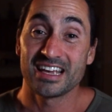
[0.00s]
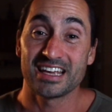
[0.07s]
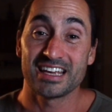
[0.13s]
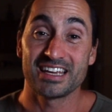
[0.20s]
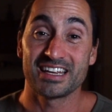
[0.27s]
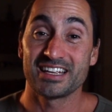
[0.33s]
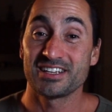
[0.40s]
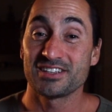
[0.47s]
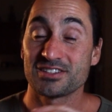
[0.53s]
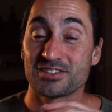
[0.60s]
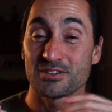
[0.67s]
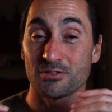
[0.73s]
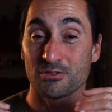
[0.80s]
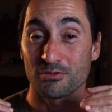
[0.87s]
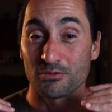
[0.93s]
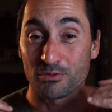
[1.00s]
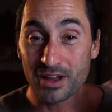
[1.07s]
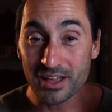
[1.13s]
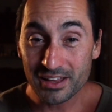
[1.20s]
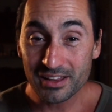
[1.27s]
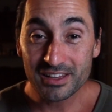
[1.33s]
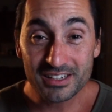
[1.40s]
it is
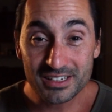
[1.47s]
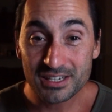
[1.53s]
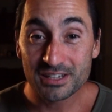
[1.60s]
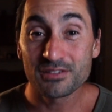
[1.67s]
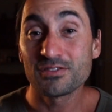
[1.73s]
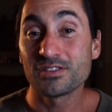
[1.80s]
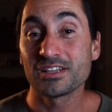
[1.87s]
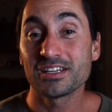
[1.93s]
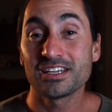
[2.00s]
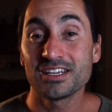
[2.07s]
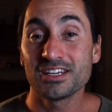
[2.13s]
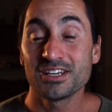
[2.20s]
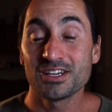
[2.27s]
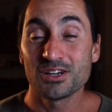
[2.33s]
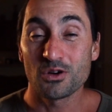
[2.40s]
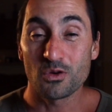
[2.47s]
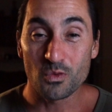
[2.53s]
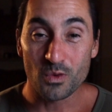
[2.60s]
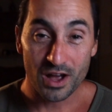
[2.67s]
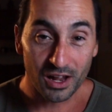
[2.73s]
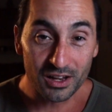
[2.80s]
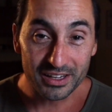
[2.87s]
relatively
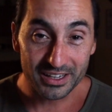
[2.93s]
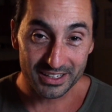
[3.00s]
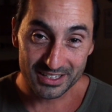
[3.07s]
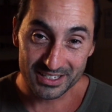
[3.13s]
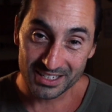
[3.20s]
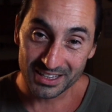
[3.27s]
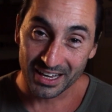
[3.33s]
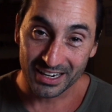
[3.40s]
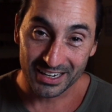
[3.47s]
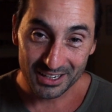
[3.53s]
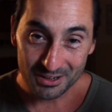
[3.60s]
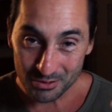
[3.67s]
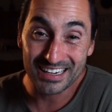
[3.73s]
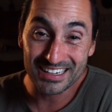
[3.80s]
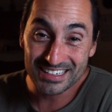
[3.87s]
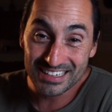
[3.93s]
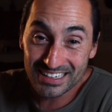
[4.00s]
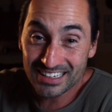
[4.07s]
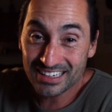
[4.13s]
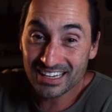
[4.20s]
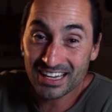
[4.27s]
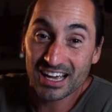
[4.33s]
well insulated and it
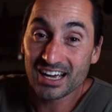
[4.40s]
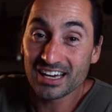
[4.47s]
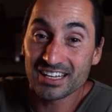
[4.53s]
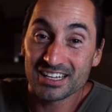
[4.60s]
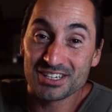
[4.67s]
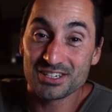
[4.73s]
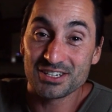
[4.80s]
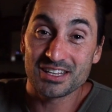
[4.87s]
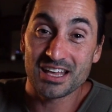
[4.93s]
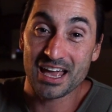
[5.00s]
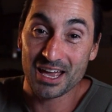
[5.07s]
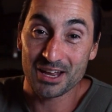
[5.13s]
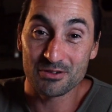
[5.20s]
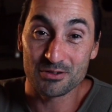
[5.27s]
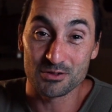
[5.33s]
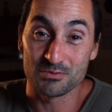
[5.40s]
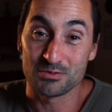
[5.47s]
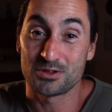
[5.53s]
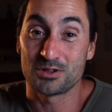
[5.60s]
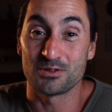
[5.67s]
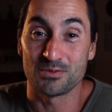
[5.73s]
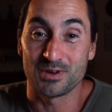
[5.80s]
didn't cut into the headroom
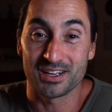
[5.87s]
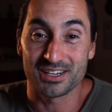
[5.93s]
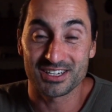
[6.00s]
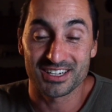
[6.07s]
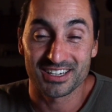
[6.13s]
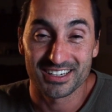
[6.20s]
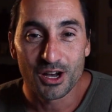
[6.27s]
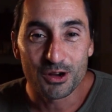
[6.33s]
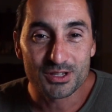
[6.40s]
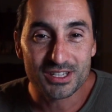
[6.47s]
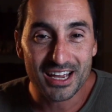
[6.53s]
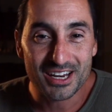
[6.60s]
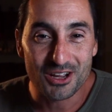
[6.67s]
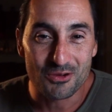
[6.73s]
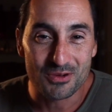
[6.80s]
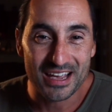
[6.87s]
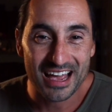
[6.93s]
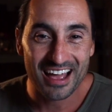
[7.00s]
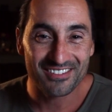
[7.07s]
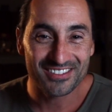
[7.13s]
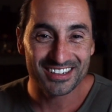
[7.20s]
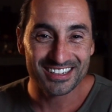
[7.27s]
too much. Oh, side note, we
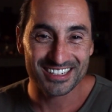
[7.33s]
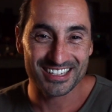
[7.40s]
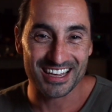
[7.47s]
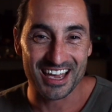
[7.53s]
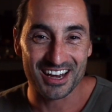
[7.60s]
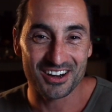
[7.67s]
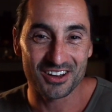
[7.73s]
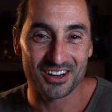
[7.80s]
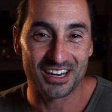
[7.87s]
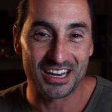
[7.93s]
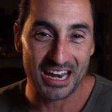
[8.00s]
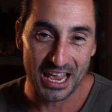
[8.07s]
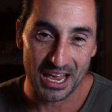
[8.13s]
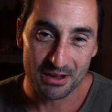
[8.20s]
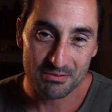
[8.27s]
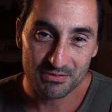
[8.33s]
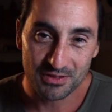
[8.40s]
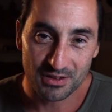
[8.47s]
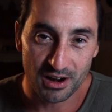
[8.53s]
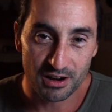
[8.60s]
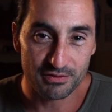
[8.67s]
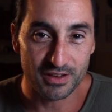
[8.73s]
haven't decided on a name
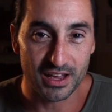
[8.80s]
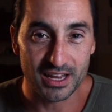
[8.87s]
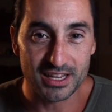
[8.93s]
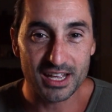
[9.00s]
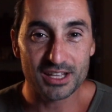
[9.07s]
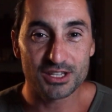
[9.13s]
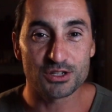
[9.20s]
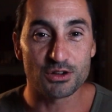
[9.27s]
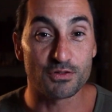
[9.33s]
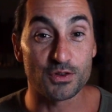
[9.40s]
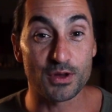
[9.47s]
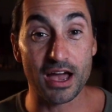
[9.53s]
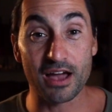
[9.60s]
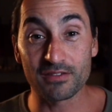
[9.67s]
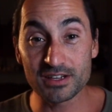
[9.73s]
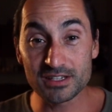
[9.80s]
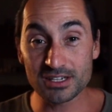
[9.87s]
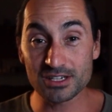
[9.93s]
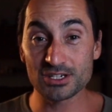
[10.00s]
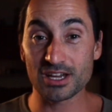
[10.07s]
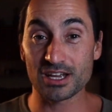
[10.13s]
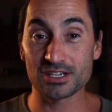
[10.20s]
for our van yet, so if you have any
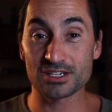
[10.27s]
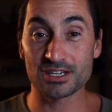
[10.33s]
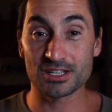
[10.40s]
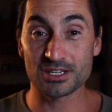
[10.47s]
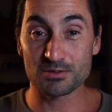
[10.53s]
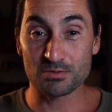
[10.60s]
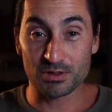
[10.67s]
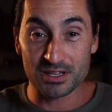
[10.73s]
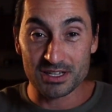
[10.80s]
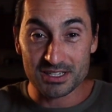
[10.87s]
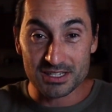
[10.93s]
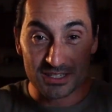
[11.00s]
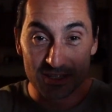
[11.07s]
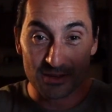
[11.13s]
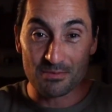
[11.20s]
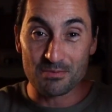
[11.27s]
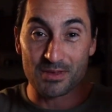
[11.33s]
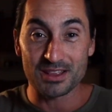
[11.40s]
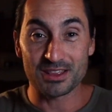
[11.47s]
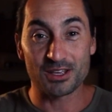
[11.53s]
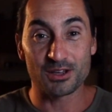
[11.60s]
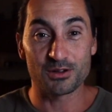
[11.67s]
suggestions, please
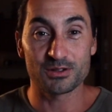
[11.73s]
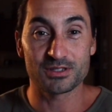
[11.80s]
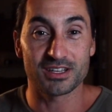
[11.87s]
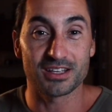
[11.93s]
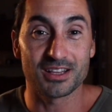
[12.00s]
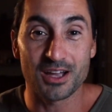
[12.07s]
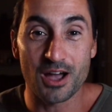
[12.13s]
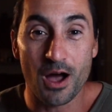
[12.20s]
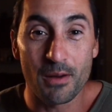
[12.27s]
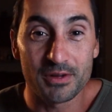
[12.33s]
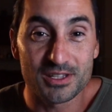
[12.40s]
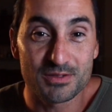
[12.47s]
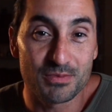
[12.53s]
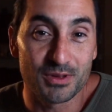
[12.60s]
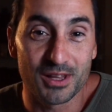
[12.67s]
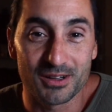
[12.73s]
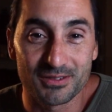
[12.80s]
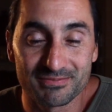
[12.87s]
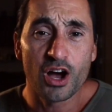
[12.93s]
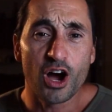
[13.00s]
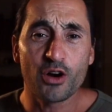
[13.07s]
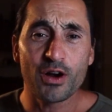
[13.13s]
submit those in the comments below.
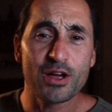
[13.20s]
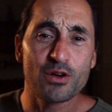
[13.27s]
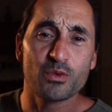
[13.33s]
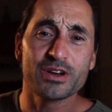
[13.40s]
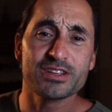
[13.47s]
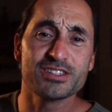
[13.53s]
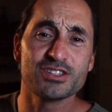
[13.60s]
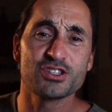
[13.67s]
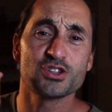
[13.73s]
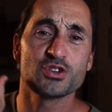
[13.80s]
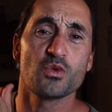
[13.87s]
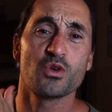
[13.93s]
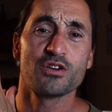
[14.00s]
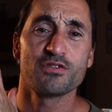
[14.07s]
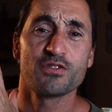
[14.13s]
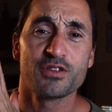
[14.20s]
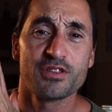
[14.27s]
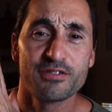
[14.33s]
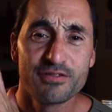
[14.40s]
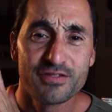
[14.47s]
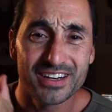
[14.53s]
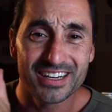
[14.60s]
All right, what is in store for
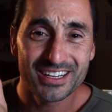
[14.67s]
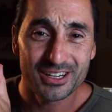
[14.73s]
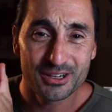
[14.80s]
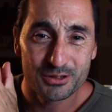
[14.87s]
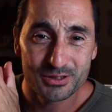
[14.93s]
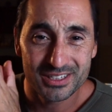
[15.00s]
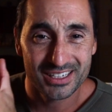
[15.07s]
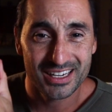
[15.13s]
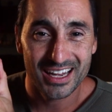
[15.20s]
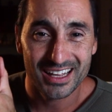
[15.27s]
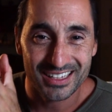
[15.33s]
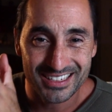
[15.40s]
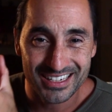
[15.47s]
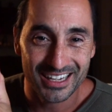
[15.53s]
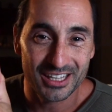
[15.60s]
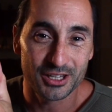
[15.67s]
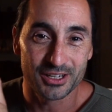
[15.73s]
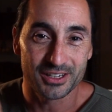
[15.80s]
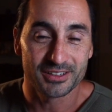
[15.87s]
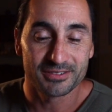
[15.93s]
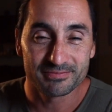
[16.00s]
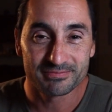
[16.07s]
the video today? Let's take a look.